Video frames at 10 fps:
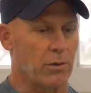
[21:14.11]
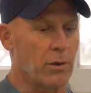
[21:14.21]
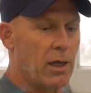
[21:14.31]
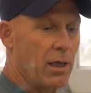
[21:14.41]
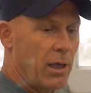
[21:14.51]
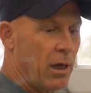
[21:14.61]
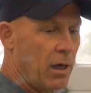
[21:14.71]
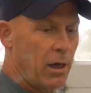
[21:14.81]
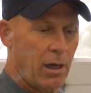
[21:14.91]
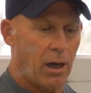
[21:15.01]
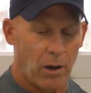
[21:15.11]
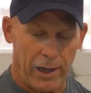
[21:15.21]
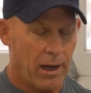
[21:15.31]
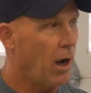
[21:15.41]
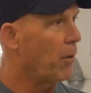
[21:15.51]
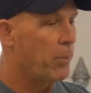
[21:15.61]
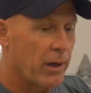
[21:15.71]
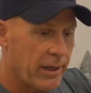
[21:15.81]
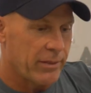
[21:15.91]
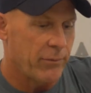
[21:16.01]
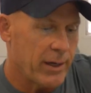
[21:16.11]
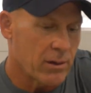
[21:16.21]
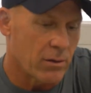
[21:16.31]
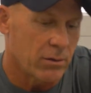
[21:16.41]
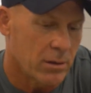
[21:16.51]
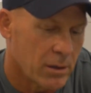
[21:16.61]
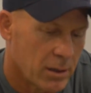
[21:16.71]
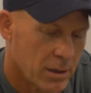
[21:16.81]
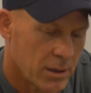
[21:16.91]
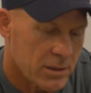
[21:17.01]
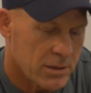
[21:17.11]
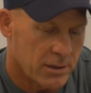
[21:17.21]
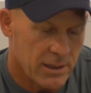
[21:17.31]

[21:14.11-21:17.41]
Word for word: so put it in the Regal. Okay, I'll put it in the Regal. So